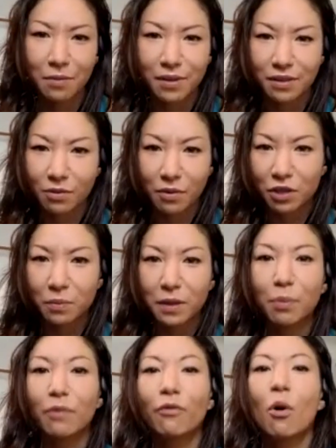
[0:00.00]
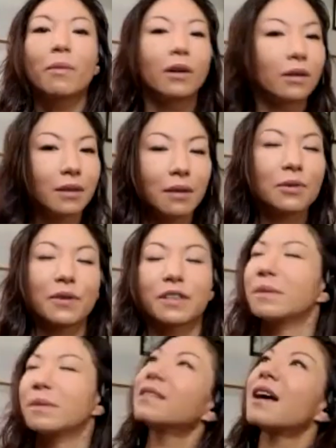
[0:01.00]
was going to be a performer. I was going to
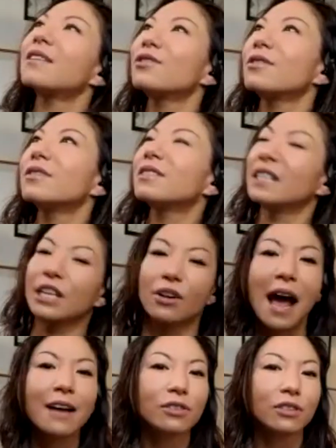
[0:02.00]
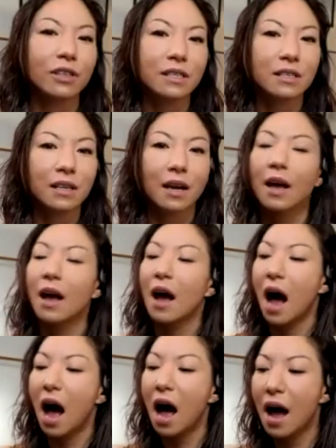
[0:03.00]
be a dancer, singer, actress.
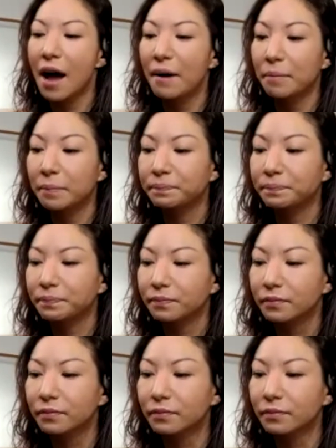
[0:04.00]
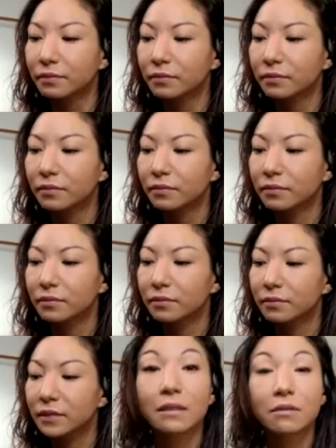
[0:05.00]
Um,
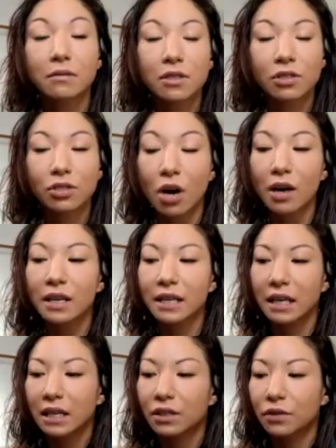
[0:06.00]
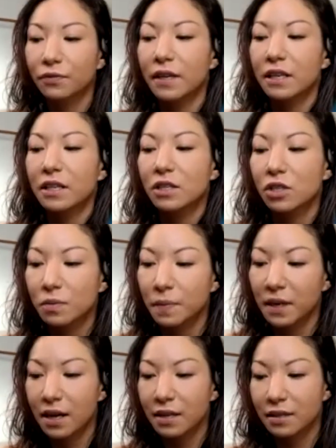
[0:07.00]
I started getting into fitness just
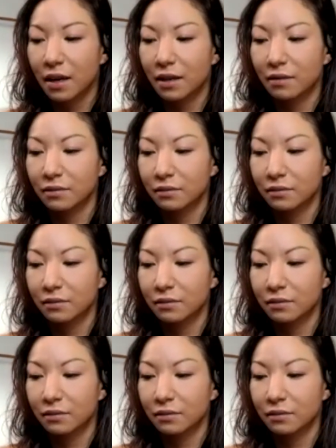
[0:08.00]
because it